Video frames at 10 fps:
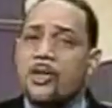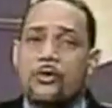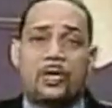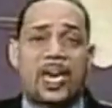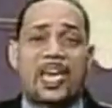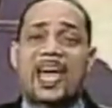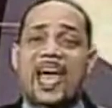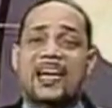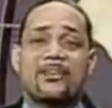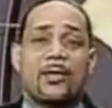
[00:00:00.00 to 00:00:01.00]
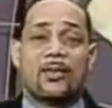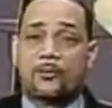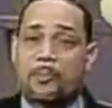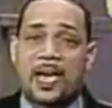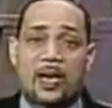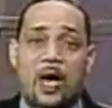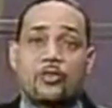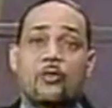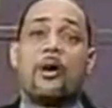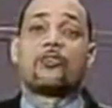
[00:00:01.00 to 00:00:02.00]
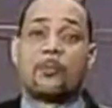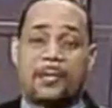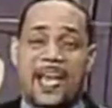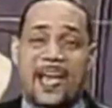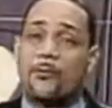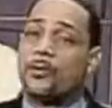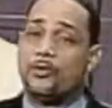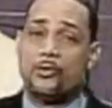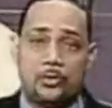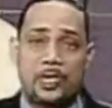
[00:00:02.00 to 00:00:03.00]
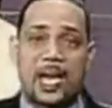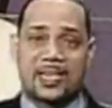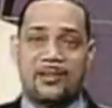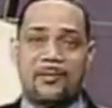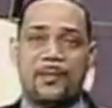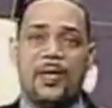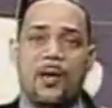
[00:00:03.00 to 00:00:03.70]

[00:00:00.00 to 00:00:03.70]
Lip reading: You cannot expect God to multiply when you do not give him.